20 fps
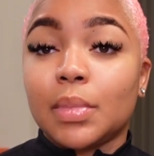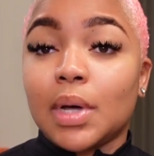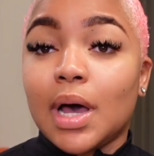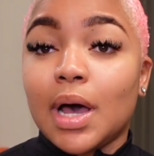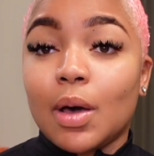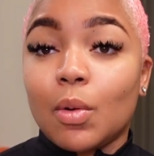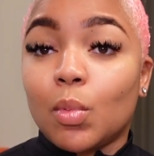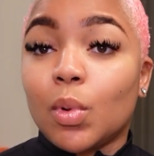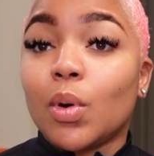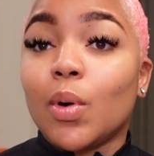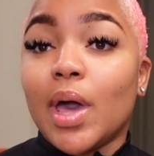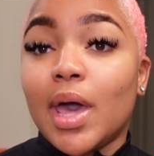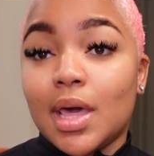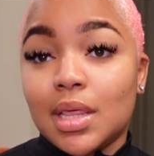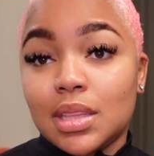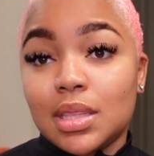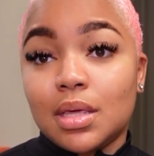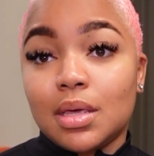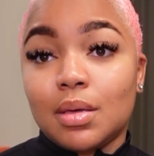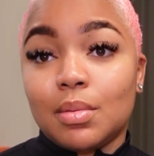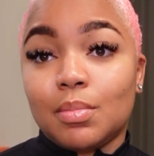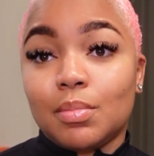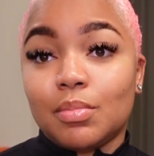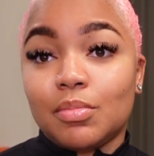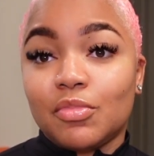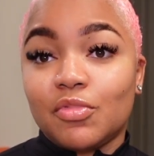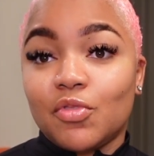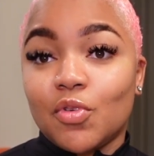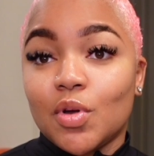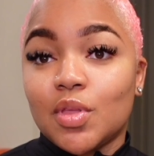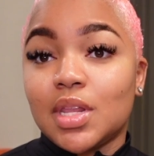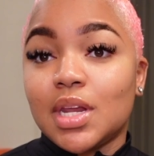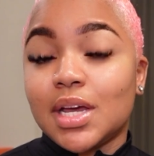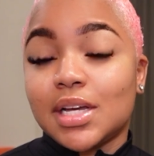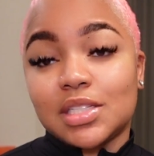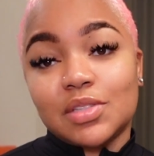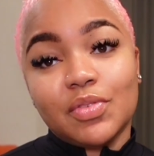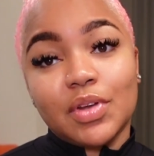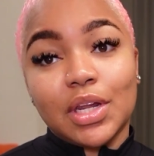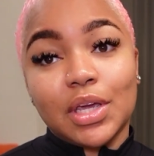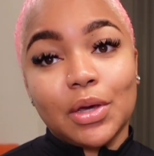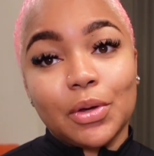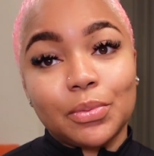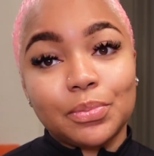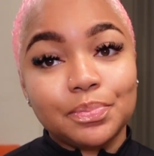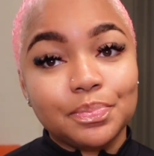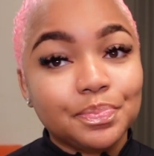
I will add them for the next video.